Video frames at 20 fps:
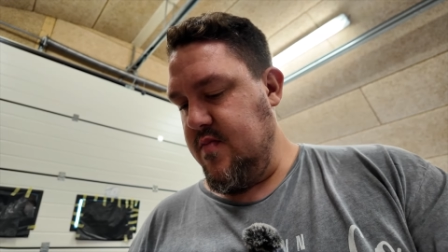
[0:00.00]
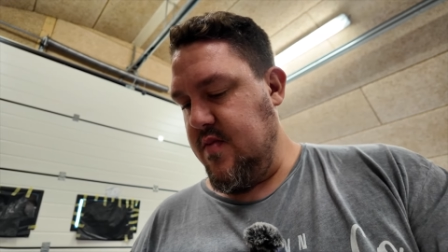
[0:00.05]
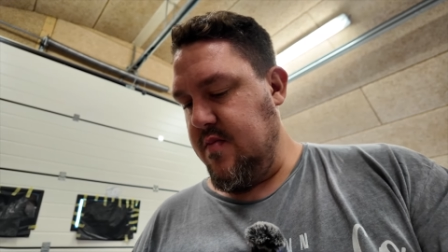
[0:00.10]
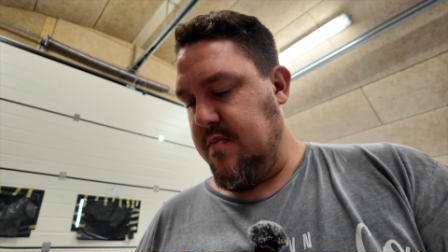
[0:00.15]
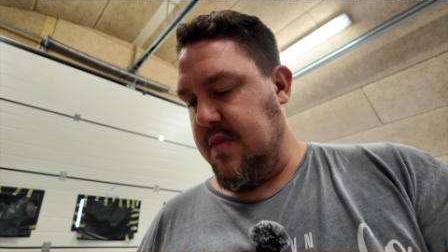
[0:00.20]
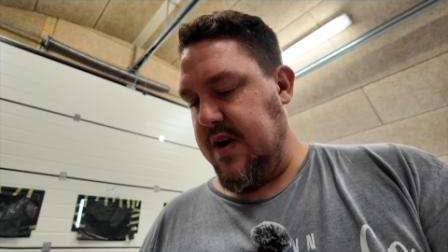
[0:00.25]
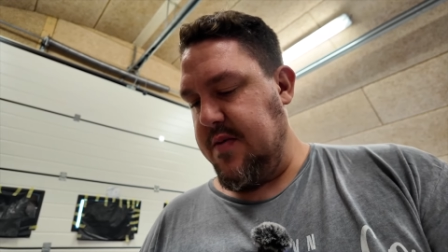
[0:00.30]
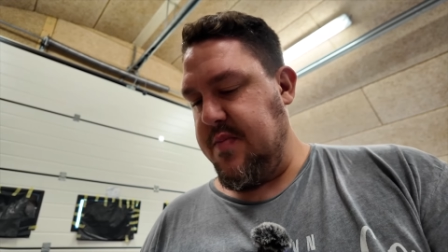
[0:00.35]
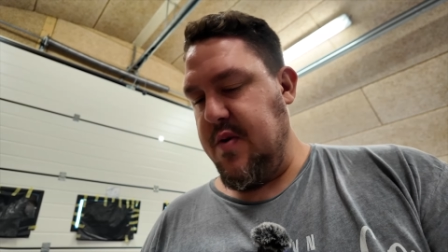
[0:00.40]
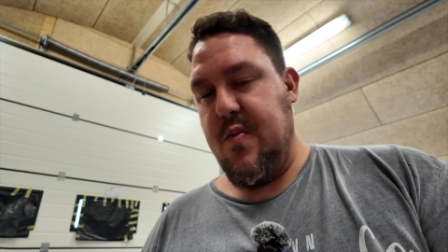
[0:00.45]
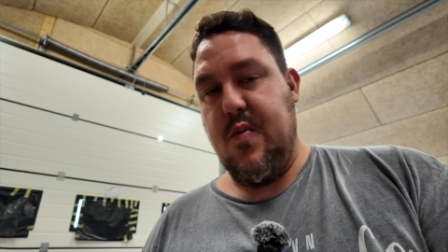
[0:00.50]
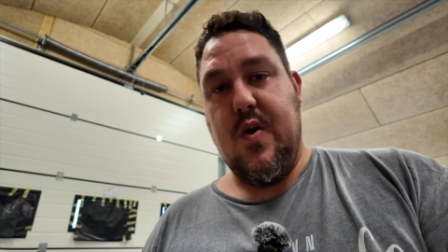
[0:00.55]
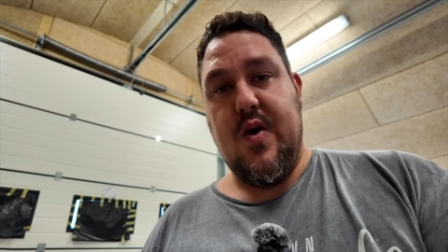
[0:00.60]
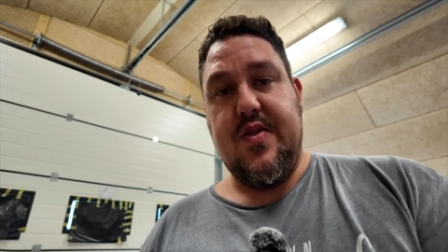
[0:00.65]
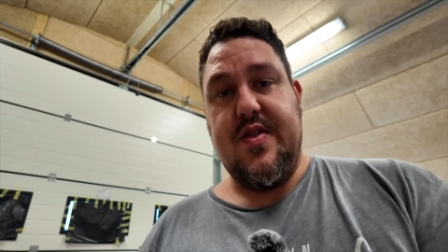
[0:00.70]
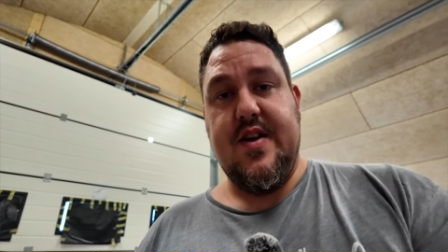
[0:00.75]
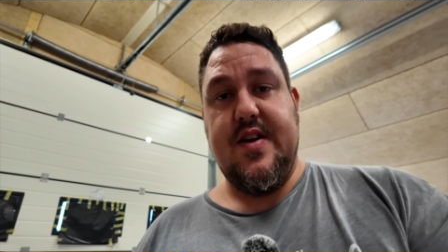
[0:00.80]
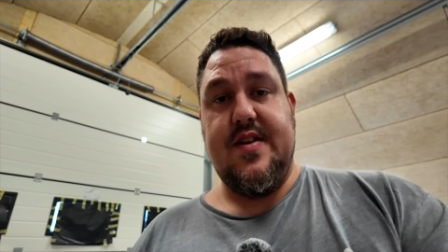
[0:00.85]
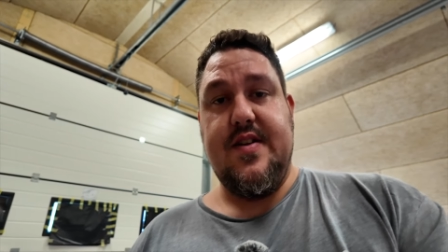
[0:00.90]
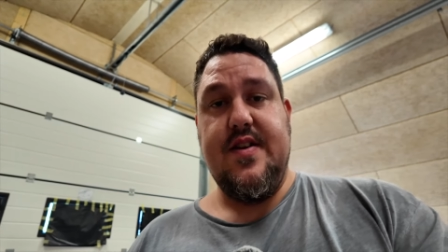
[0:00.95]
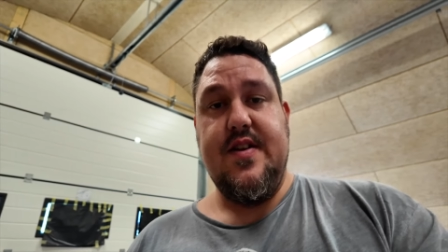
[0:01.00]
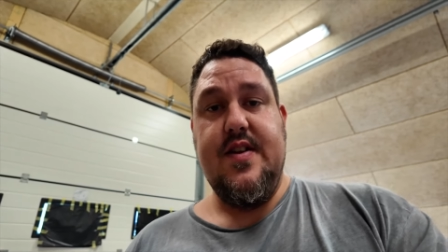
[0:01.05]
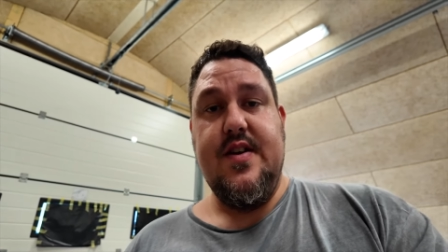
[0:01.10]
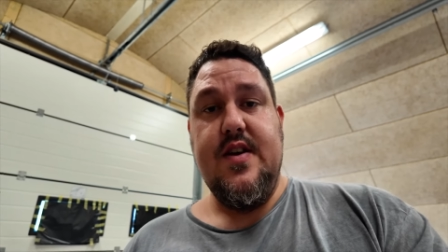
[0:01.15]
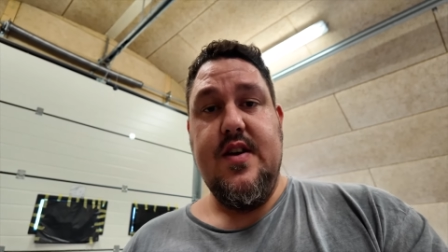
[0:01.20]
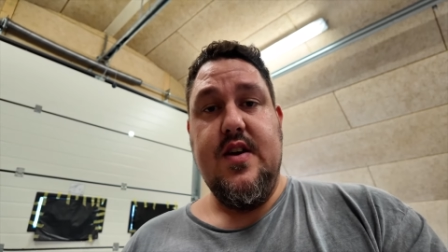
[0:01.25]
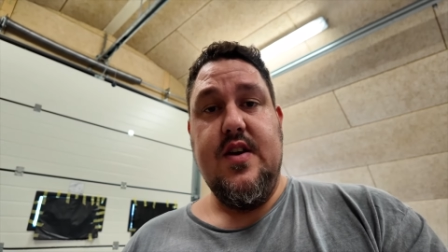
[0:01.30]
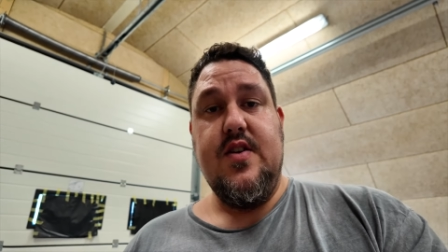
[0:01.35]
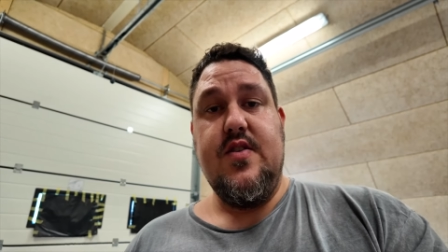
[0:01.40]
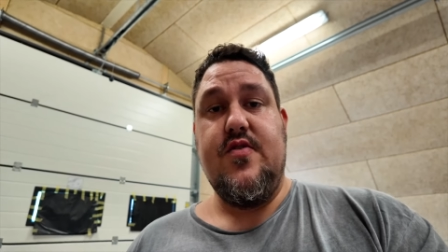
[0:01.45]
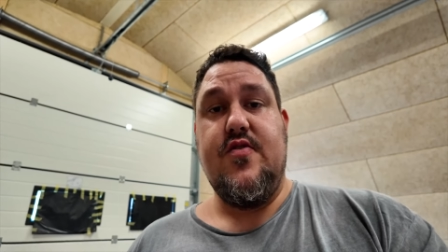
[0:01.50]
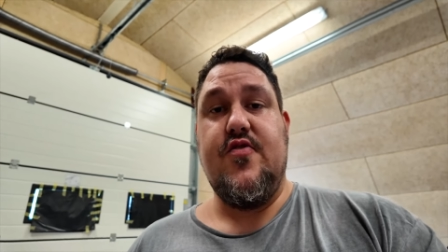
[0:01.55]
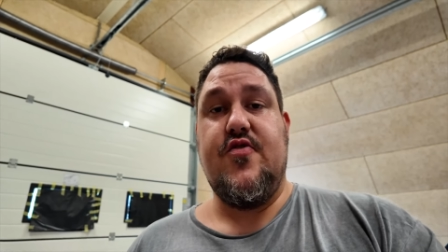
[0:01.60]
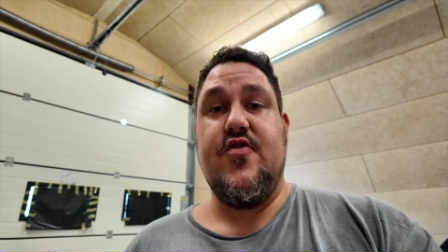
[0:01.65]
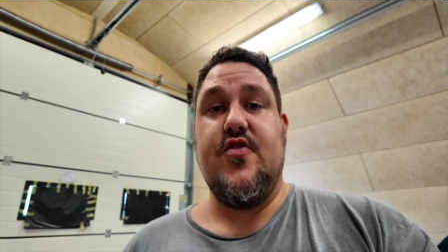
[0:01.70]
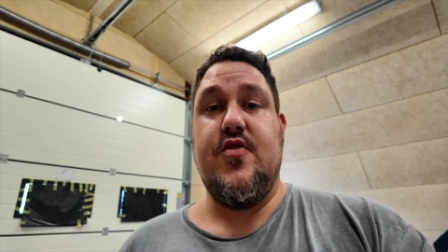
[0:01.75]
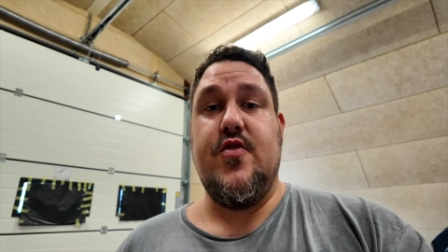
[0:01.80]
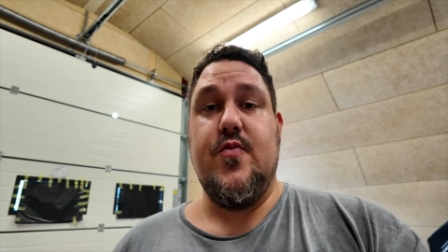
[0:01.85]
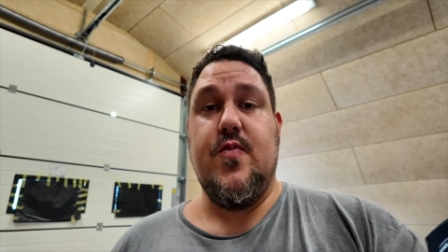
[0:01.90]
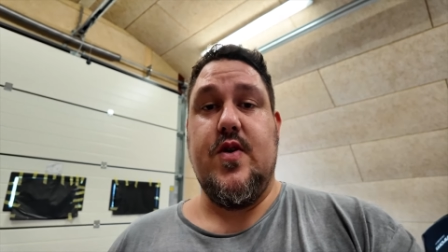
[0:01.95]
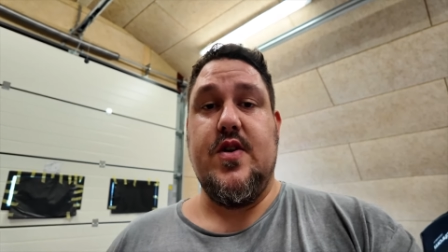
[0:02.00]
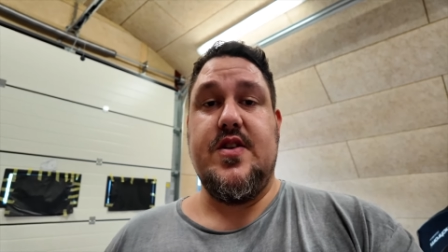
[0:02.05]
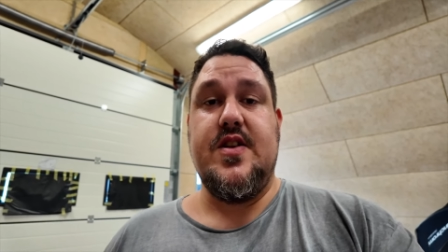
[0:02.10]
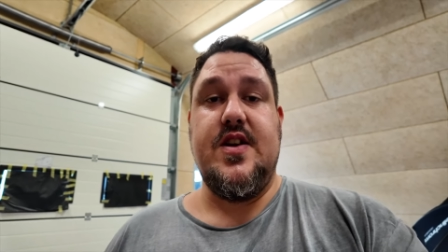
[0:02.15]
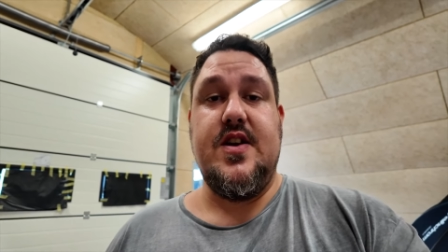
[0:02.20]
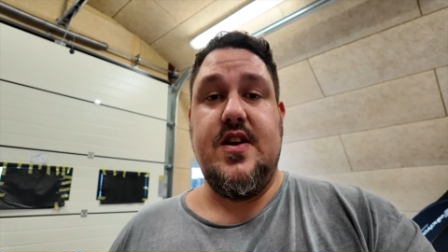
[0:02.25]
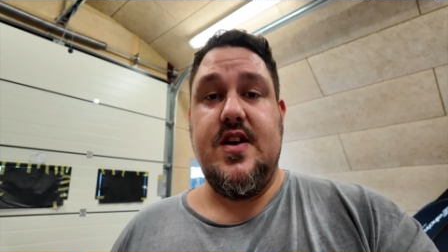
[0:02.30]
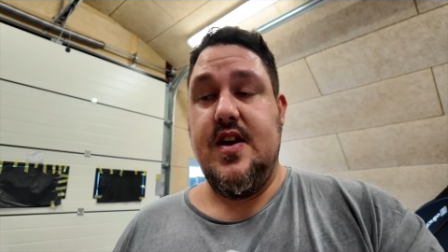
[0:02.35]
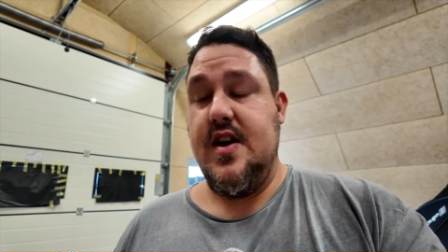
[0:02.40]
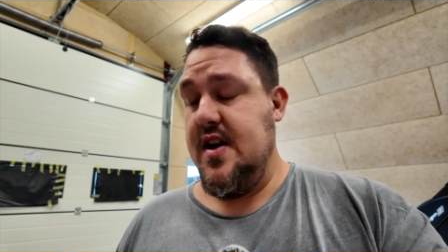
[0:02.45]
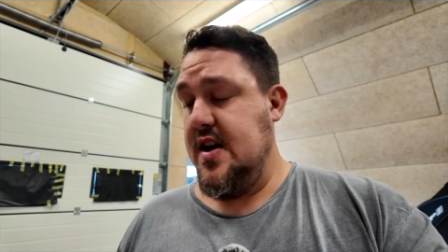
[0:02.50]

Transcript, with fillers: might be worth it to show you what he